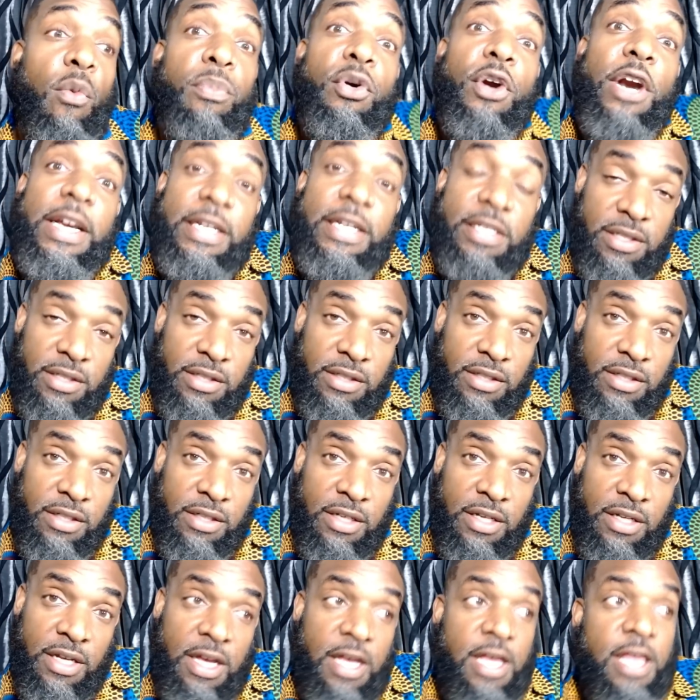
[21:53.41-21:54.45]

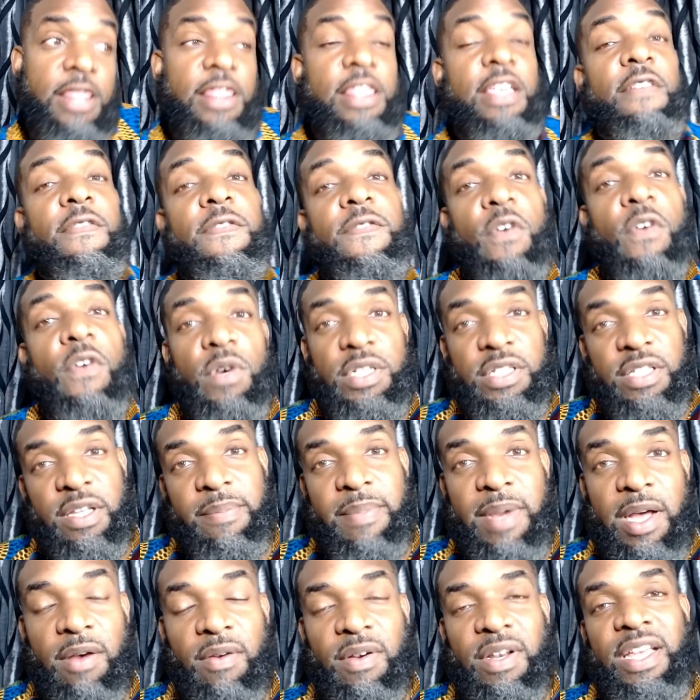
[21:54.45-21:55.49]
oppression that force
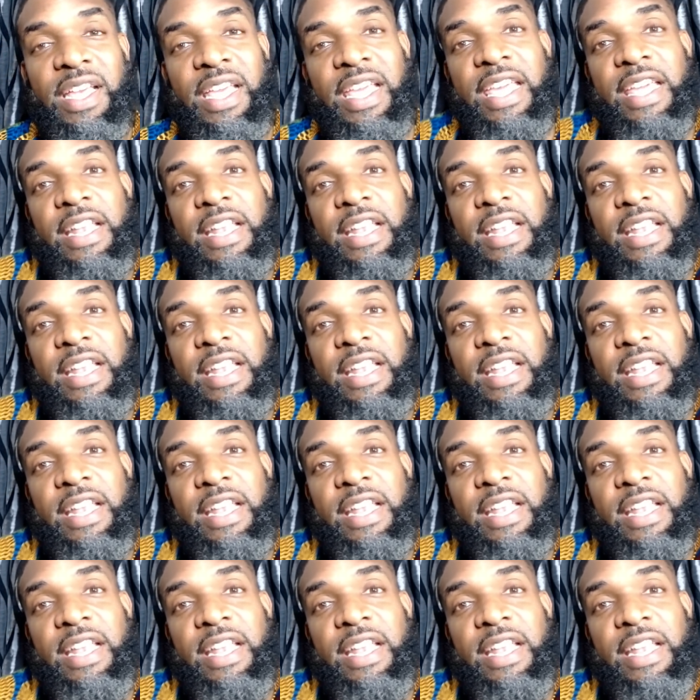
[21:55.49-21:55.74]
them out.